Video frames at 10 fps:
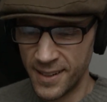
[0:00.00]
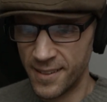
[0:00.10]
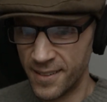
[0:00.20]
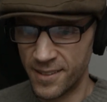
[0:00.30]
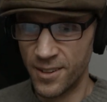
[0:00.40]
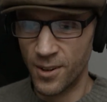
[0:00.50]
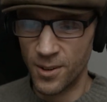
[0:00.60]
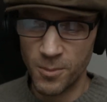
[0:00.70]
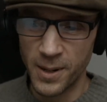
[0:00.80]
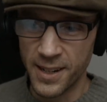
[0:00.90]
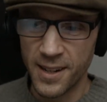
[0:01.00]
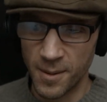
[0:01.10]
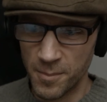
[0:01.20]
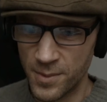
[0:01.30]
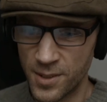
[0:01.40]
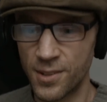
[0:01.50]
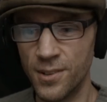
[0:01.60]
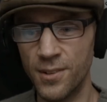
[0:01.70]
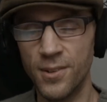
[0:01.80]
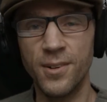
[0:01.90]
in the know when it comes
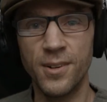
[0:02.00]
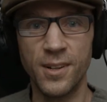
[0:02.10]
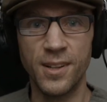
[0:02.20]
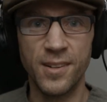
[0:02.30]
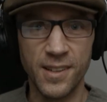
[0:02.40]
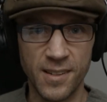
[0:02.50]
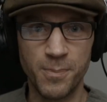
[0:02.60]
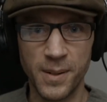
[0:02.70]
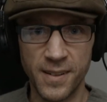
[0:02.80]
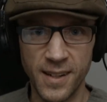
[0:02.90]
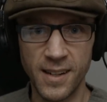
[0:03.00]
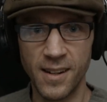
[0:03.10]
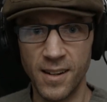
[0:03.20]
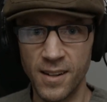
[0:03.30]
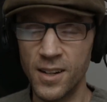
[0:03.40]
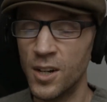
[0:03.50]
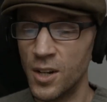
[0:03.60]
to this particular